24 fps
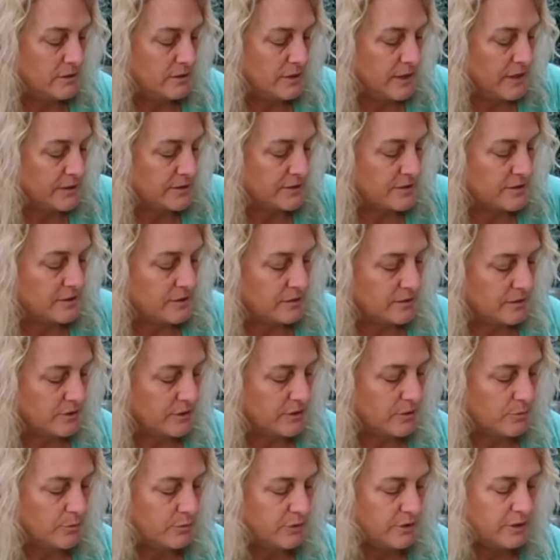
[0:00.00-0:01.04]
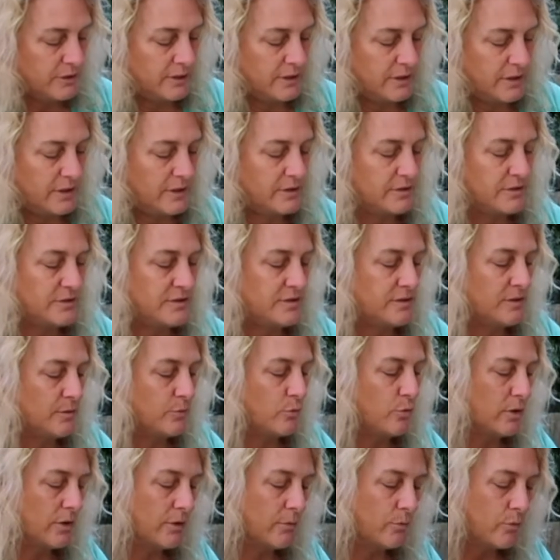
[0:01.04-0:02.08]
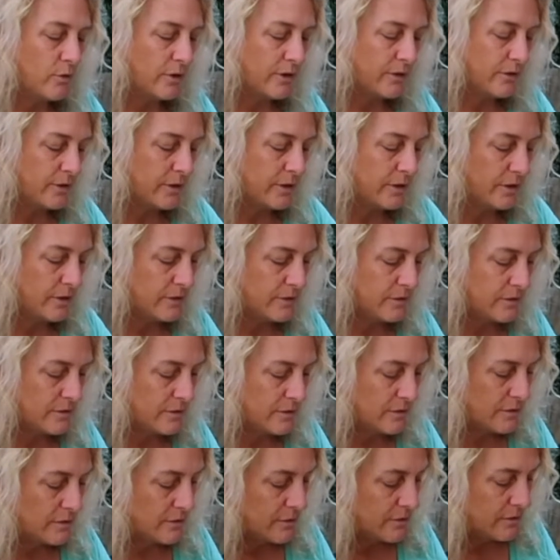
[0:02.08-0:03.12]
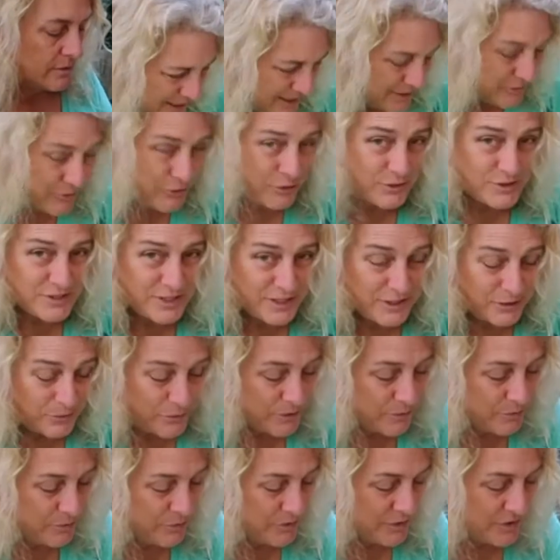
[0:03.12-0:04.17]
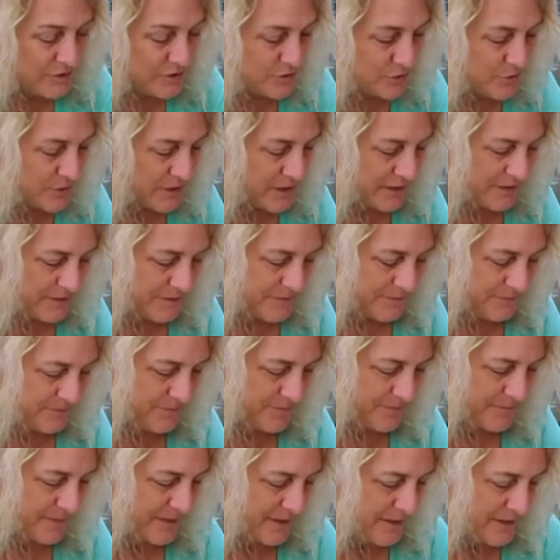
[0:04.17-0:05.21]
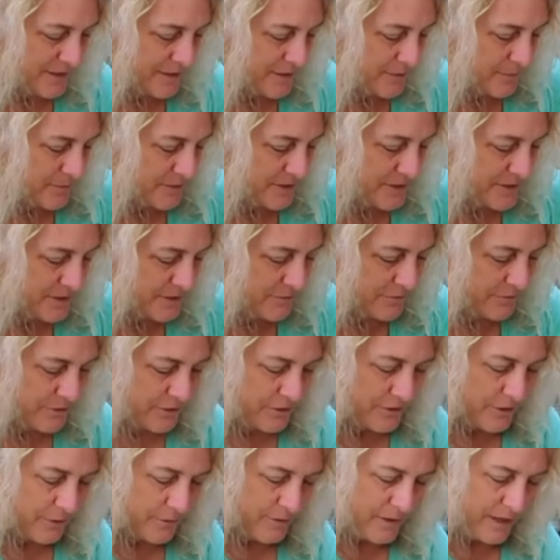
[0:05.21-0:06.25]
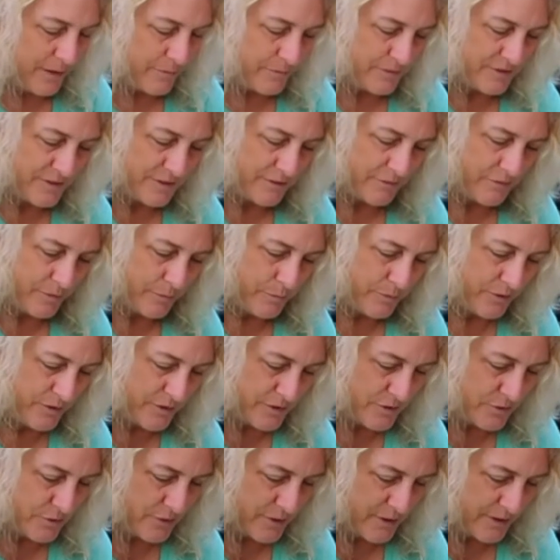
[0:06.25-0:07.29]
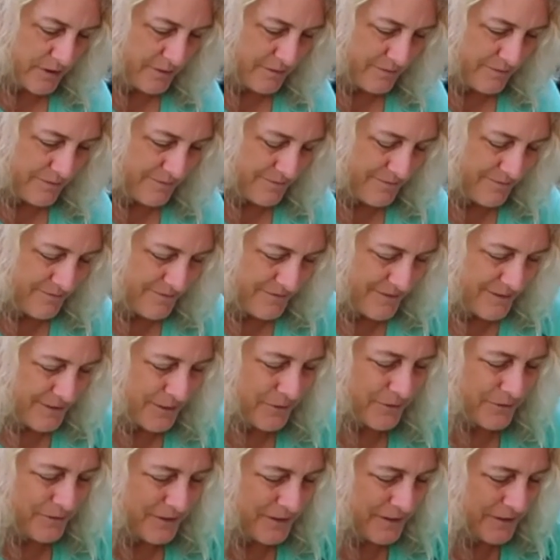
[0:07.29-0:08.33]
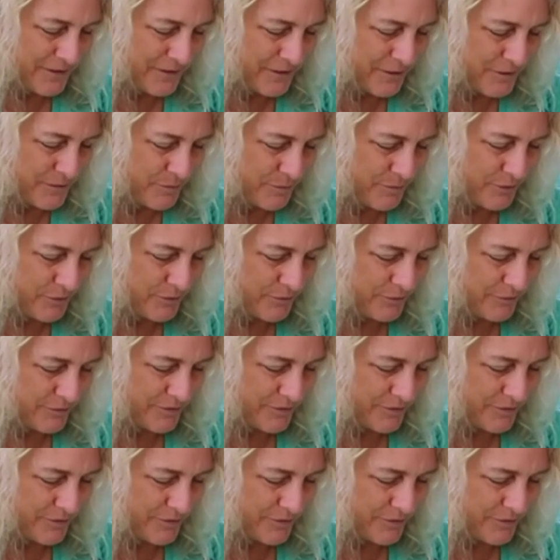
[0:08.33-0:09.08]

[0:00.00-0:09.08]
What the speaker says: accidentally completely unzip while I'm wearing it. And of course I don't want to pull the string, because you know what happens if you pull the string. The whole thing goes poof